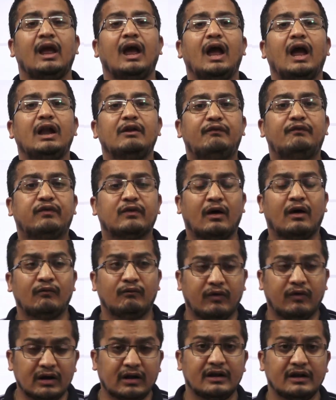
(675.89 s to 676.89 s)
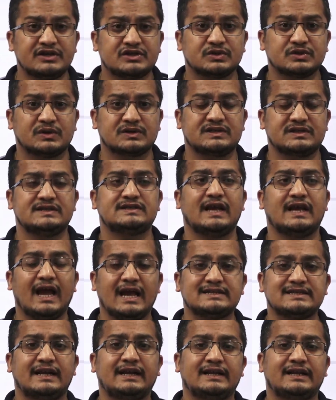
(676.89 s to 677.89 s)
and from what resources
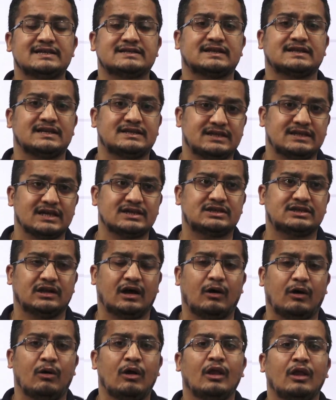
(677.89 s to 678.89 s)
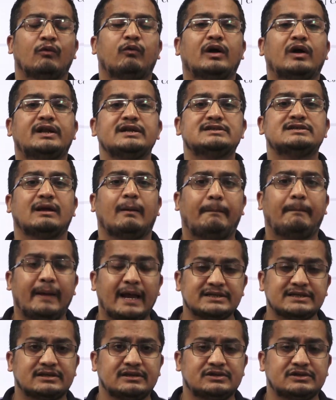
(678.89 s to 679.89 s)
as i discussed just now what is the
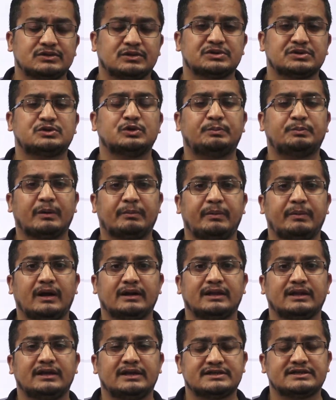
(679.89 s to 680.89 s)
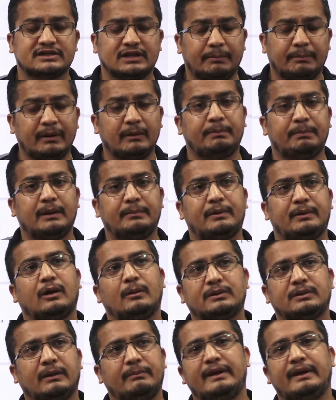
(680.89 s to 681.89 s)
best resource to prepare the descriptive paper
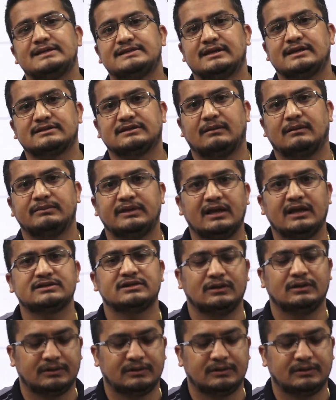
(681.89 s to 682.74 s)
of the mains exam thanks a